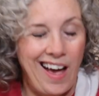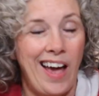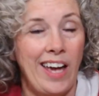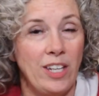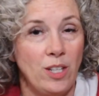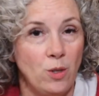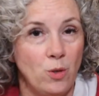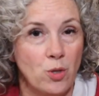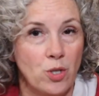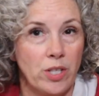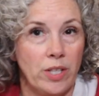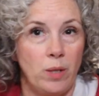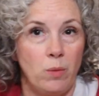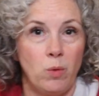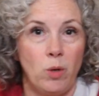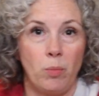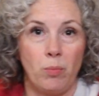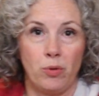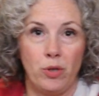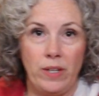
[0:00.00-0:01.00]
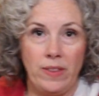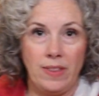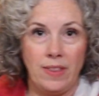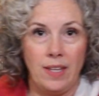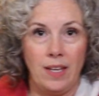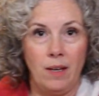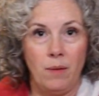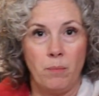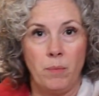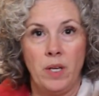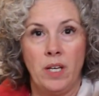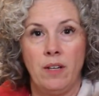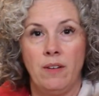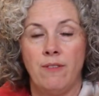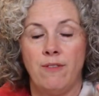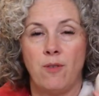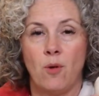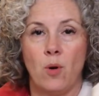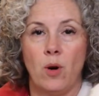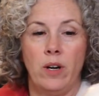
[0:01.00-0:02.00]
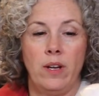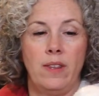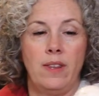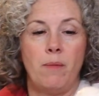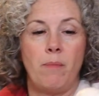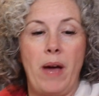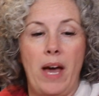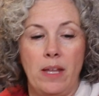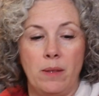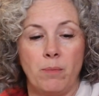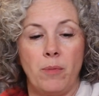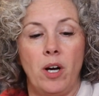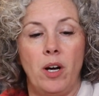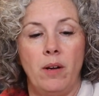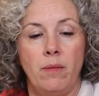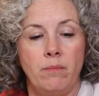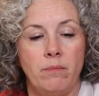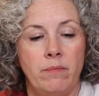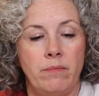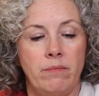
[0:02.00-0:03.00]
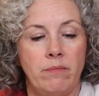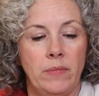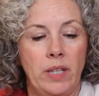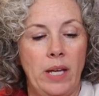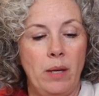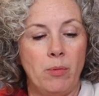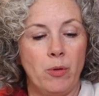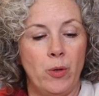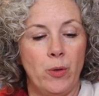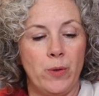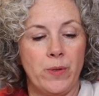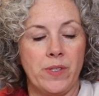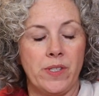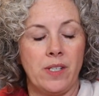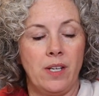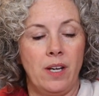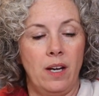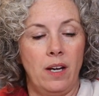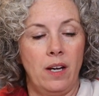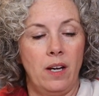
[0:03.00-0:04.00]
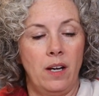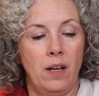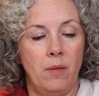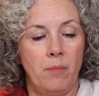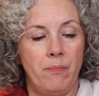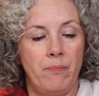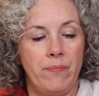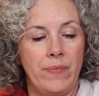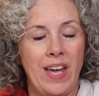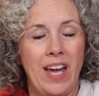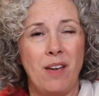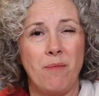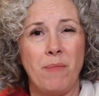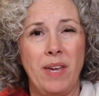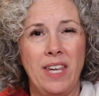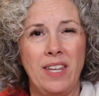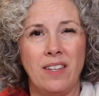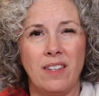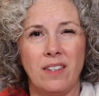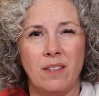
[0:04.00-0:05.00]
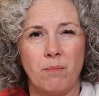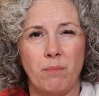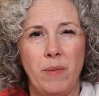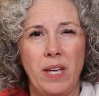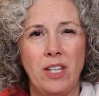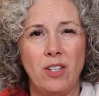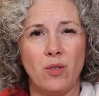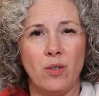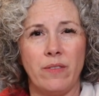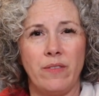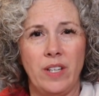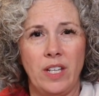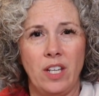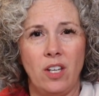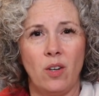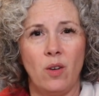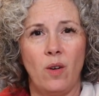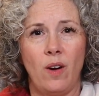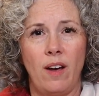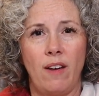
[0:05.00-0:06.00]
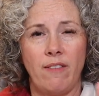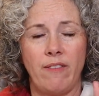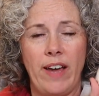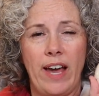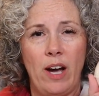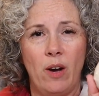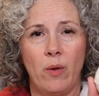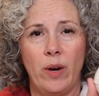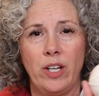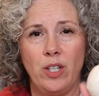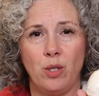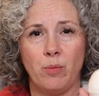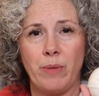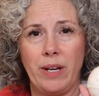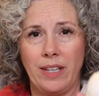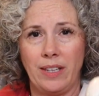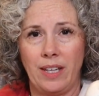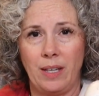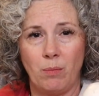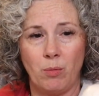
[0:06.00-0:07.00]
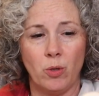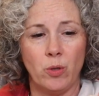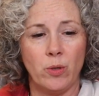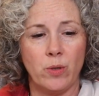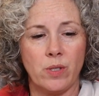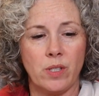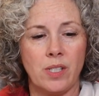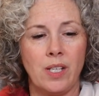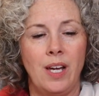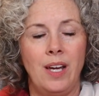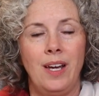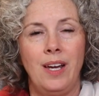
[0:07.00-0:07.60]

I usually will print them for the bath bomb labels. Um, I may, may do a video of how I do my labels.